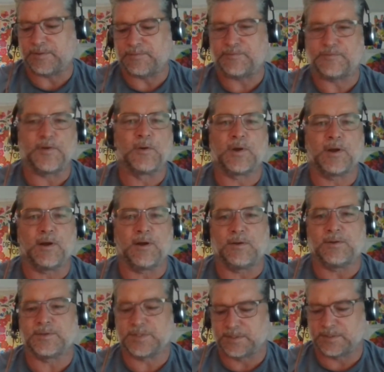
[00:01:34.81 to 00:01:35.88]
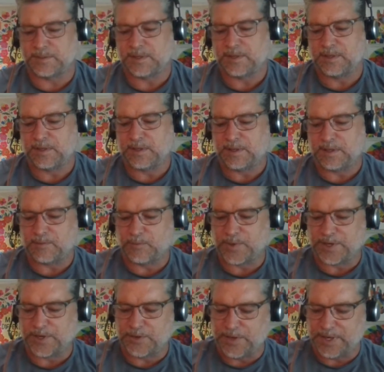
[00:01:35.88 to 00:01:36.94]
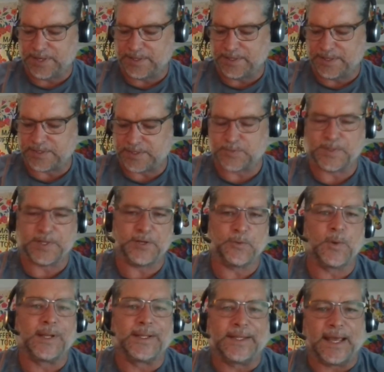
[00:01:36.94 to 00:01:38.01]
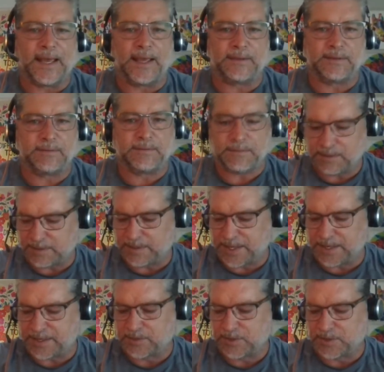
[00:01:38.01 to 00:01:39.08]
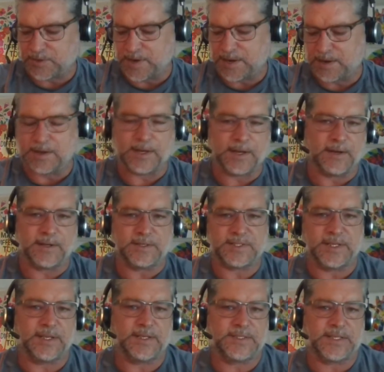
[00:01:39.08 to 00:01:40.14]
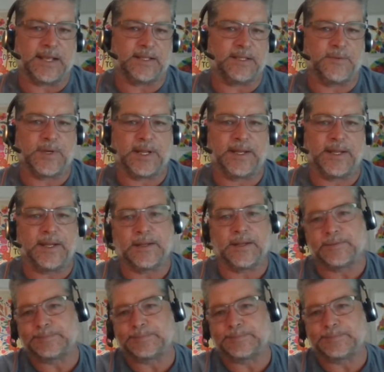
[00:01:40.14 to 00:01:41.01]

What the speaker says: phone calls and when do you need this, when do you want that, and they can look right on there and see exactly when I need it.